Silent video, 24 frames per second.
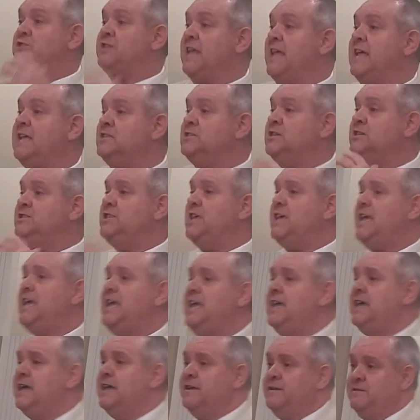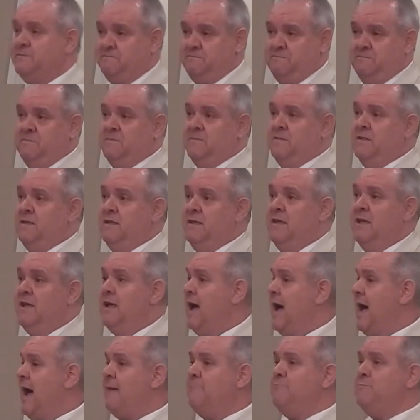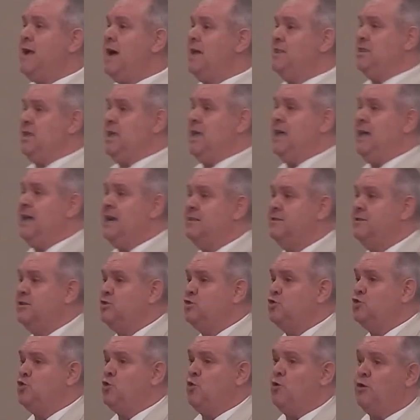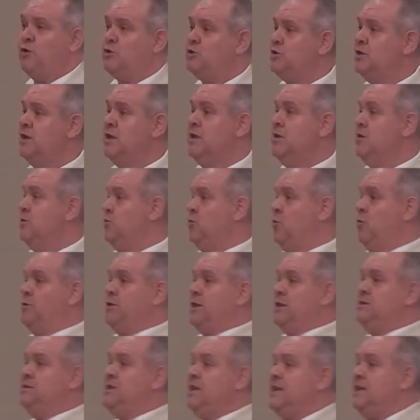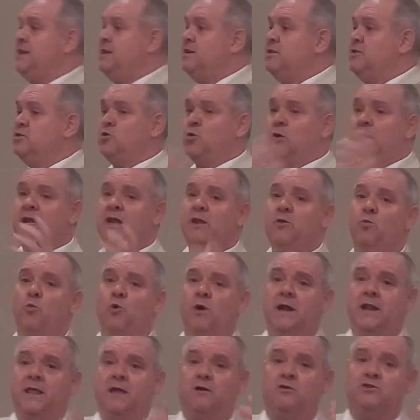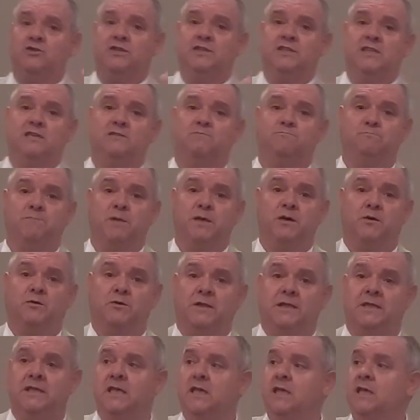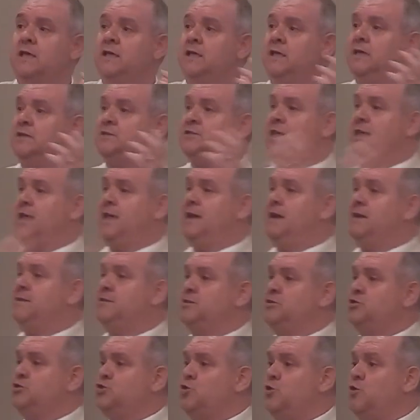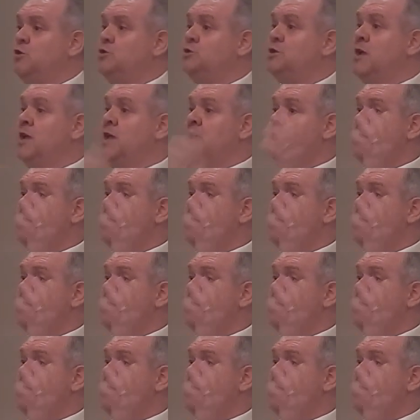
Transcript: stands as the head. I'm not the head of this church, nor the deacons, nor anyone else in this building is the head of this church.